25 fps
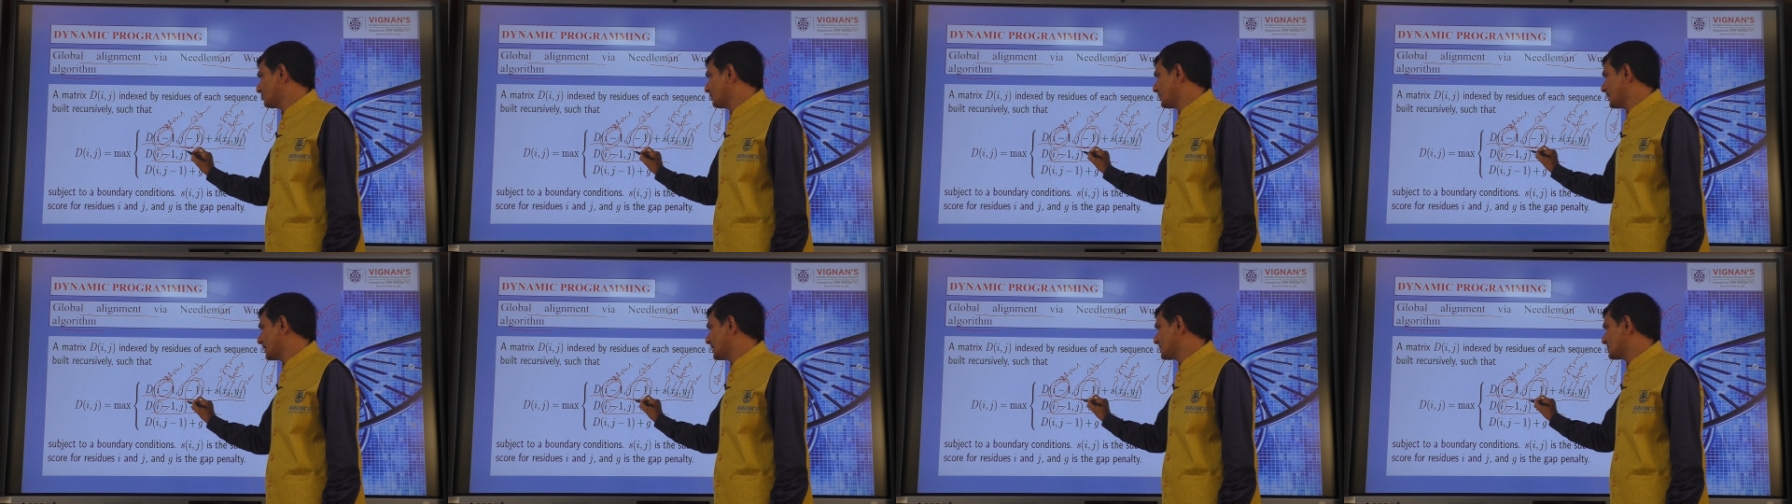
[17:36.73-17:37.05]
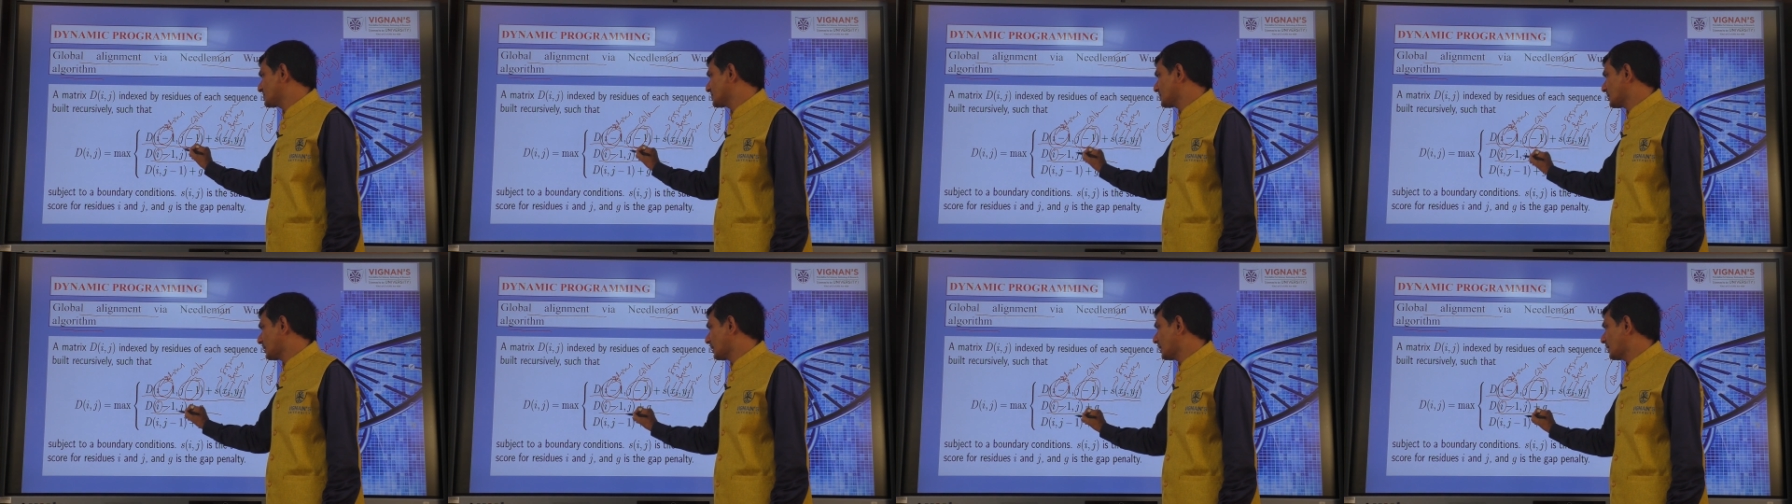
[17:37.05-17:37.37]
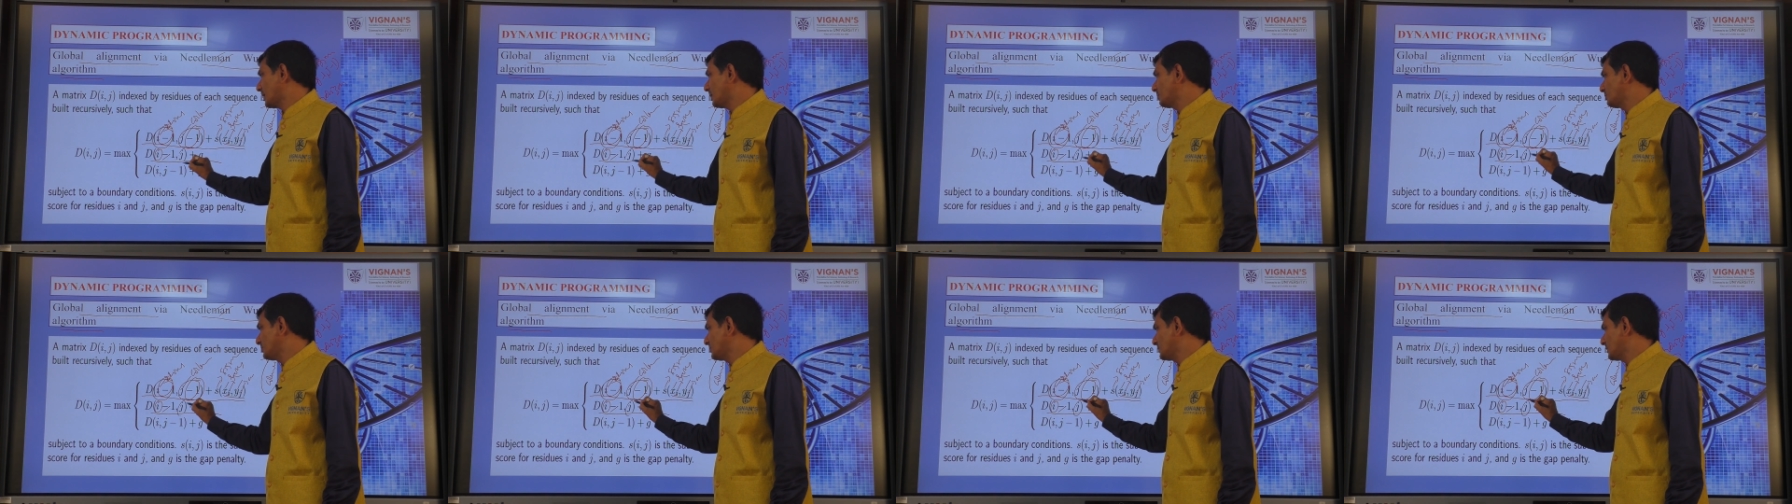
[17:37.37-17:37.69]
whereas
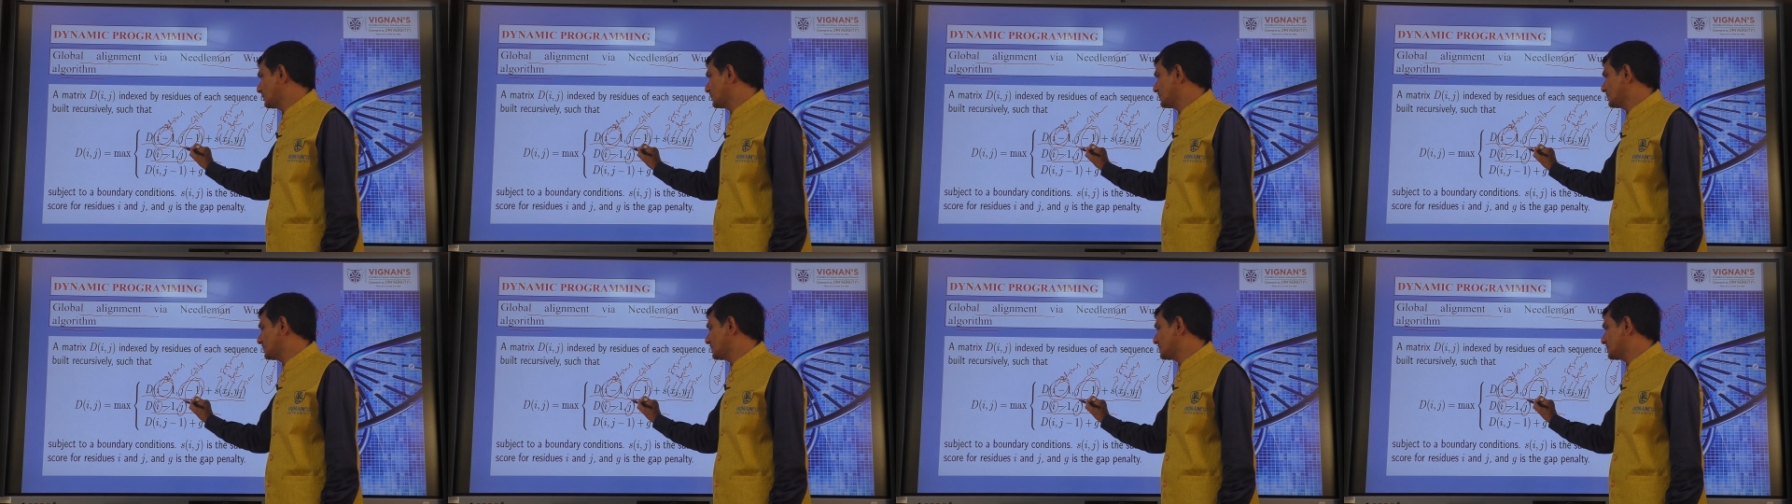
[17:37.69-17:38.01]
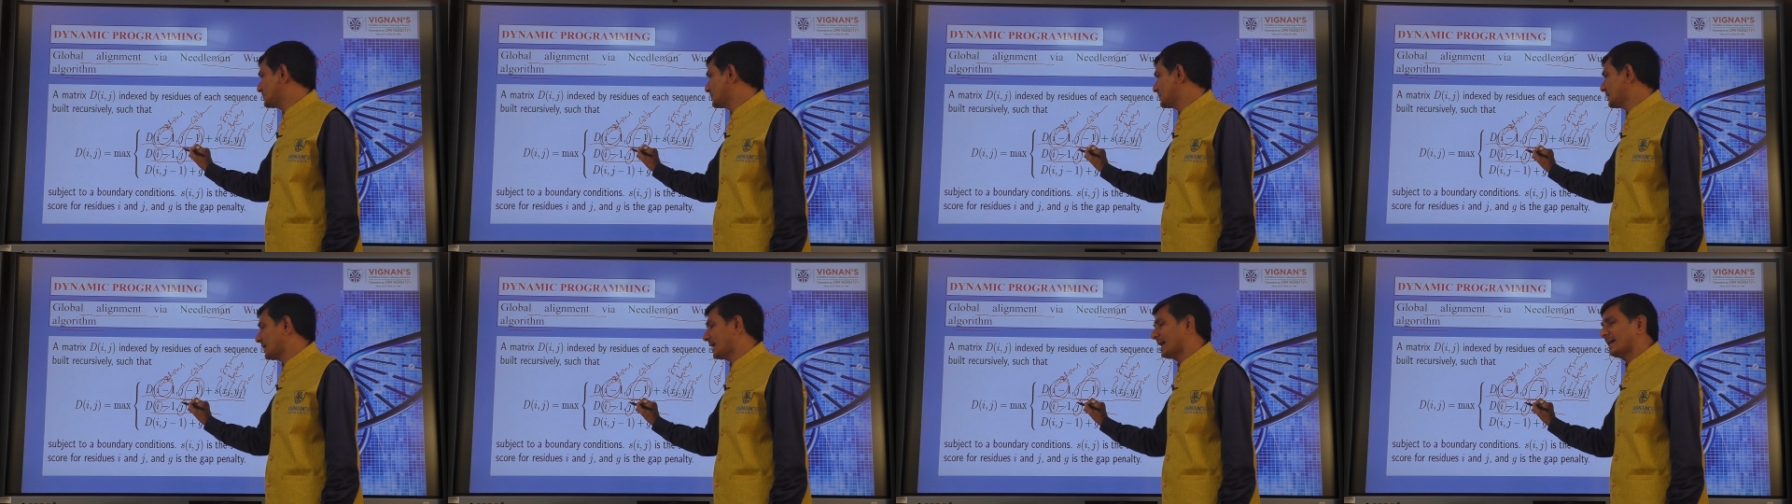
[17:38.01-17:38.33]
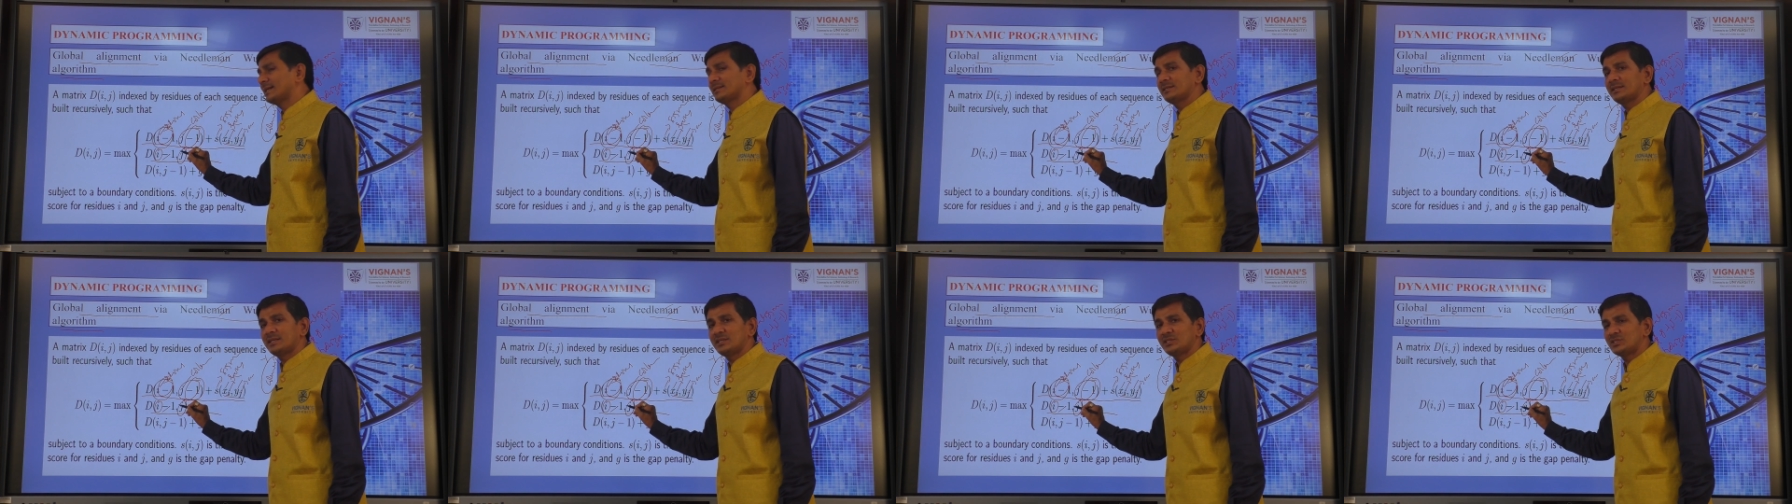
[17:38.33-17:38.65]
column is
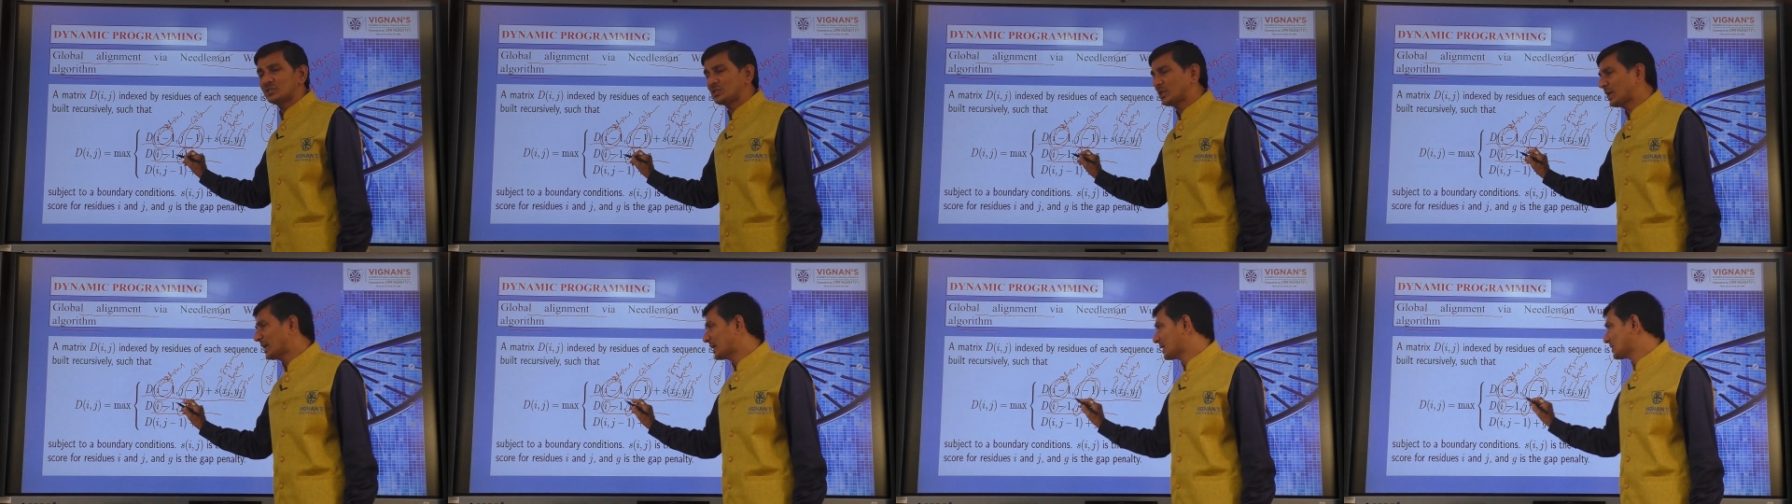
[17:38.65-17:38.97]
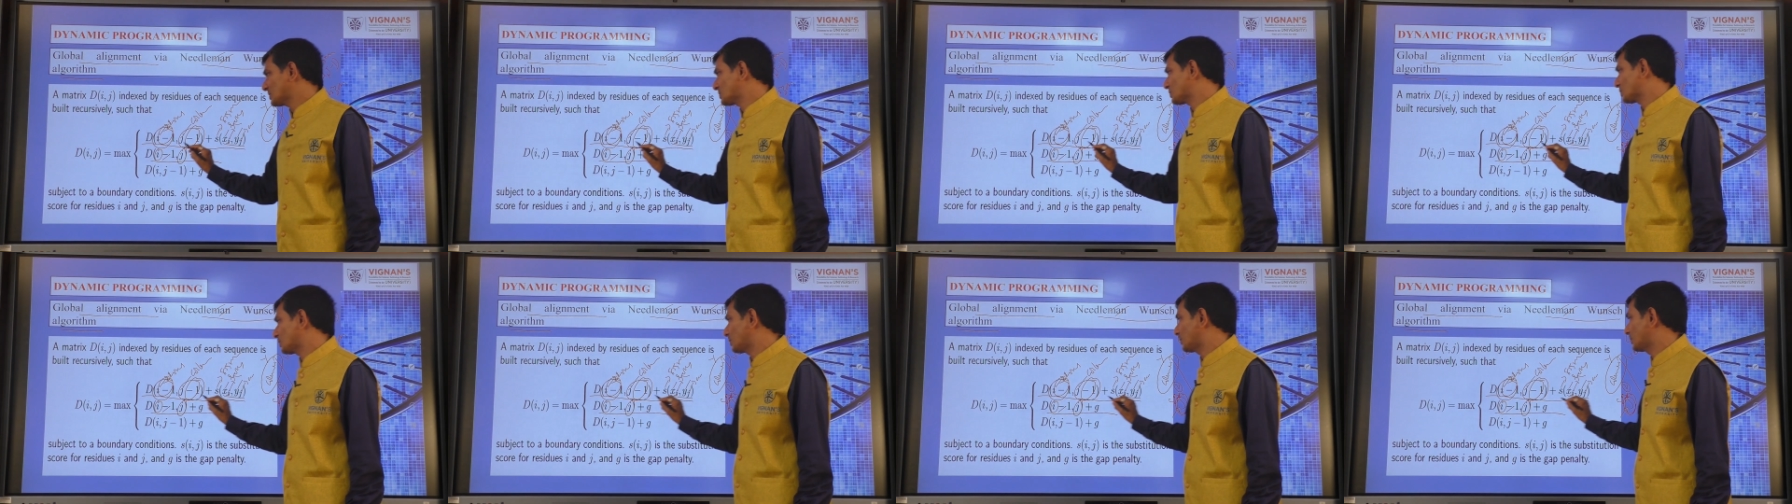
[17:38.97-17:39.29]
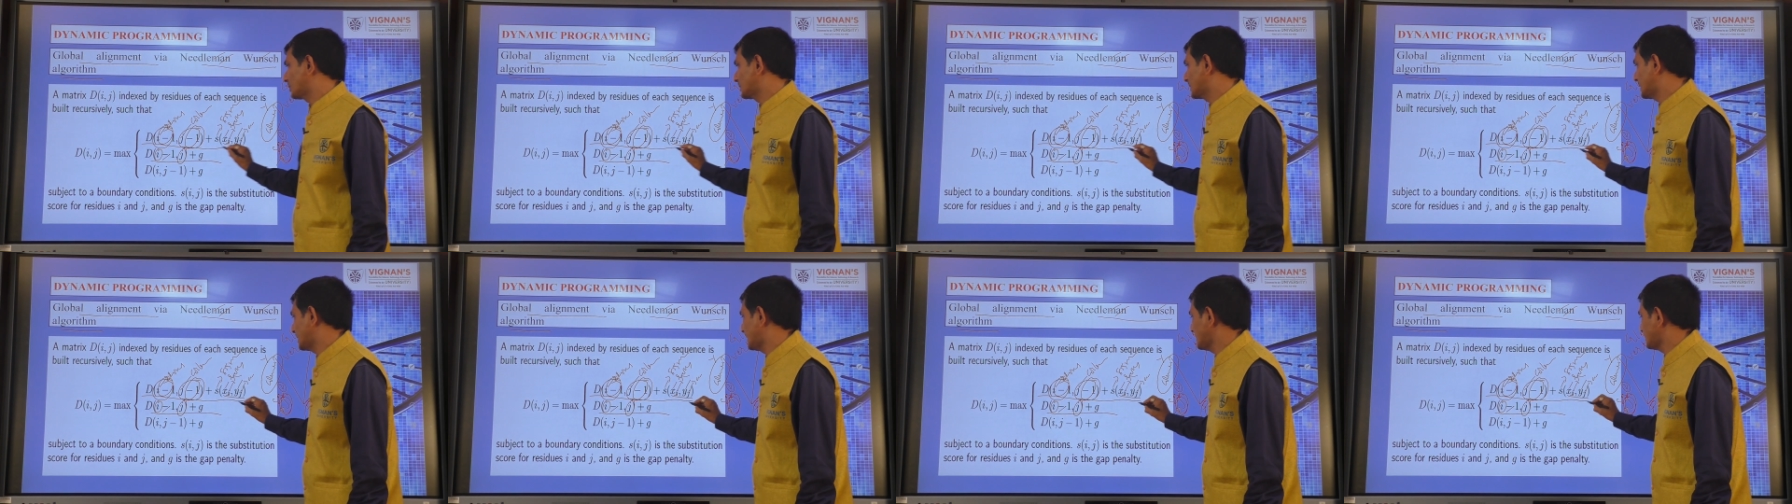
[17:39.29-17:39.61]
as it is status quo,
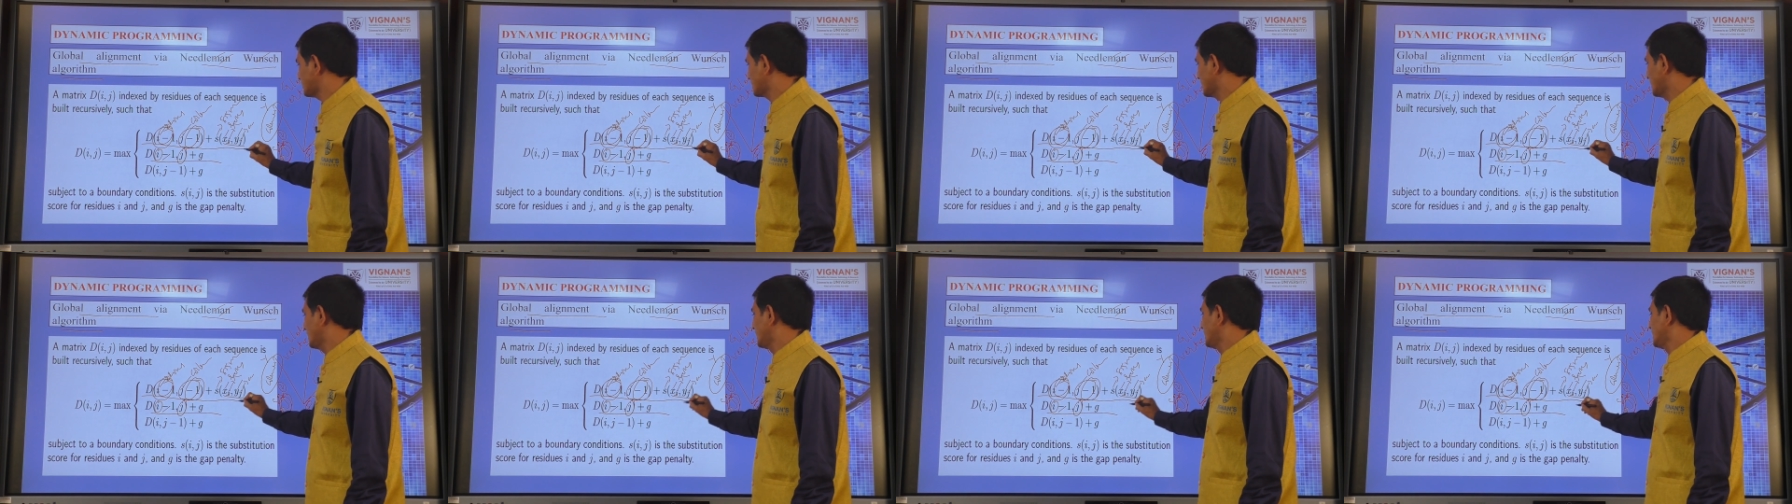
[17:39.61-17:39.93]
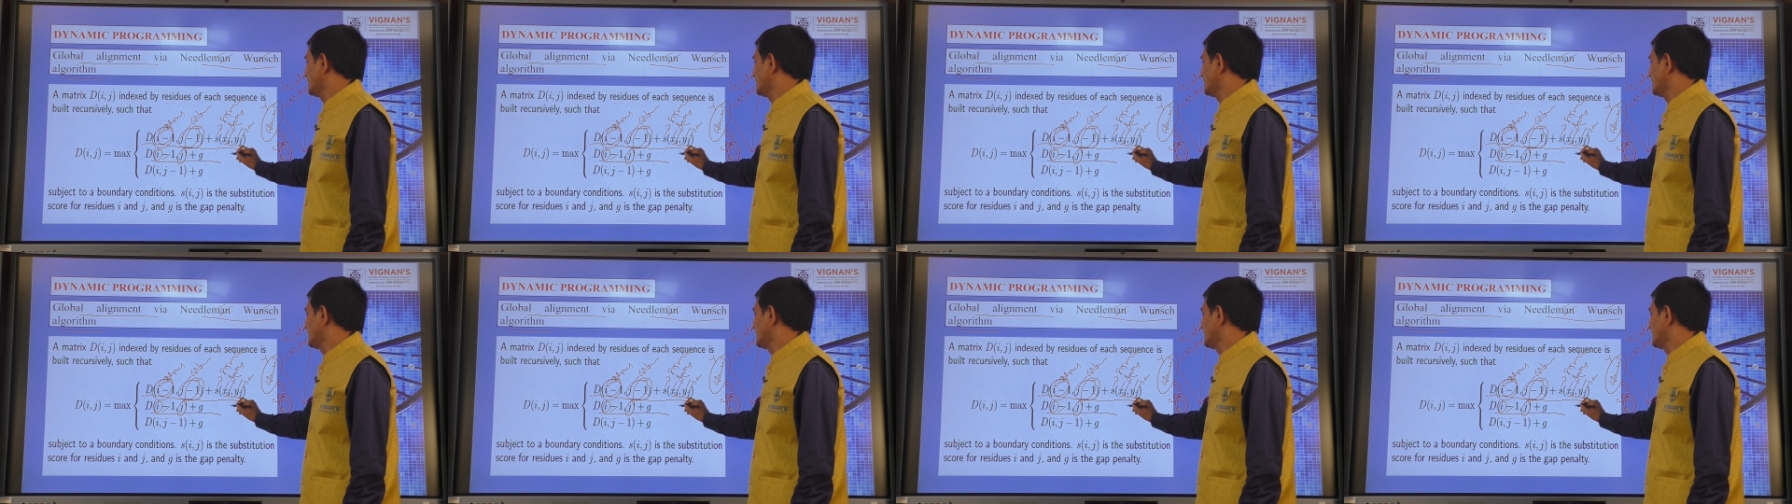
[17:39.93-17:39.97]
that is